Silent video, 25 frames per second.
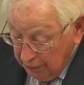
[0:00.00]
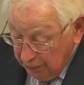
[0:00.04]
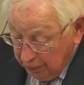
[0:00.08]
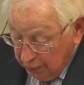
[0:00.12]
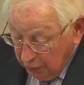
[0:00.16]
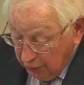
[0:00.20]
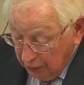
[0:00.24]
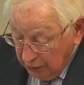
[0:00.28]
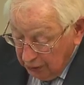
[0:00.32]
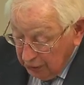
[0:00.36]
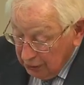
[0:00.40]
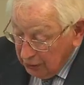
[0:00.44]

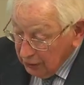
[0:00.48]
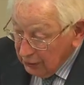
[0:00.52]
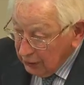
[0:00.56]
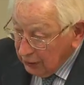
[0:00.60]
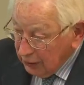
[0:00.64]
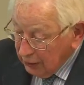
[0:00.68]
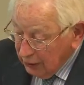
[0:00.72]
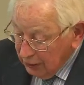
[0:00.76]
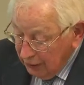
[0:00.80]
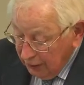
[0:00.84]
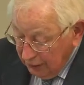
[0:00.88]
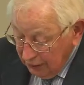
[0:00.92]
The authors
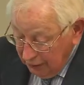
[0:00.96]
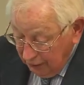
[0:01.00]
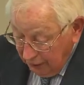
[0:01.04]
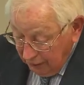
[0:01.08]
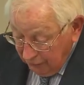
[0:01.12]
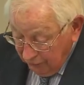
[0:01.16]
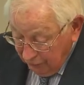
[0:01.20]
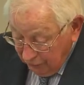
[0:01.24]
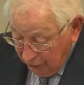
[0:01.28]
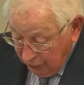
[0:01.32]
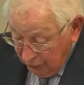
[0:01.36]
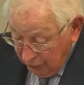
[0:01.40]
also
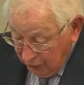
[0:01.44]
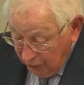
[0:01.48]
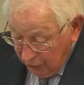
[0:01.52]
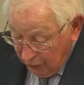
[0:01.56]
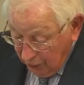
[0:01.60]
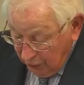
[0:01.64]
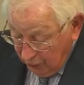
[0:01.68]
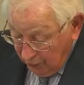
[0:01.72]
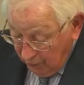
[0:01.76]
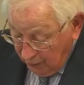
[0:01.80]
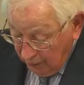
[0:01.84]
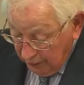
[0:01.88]
point to
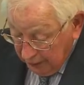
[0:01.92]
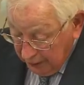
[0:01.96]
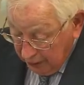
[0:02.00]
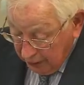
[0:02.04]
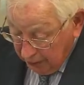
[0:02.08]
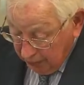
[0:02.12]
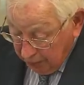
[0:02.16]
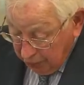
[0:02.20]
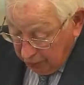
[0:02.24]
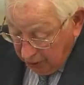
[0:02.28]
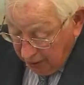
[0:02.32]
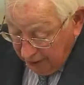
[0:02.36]
the
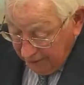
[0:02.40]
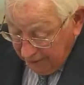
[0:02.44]
Canadian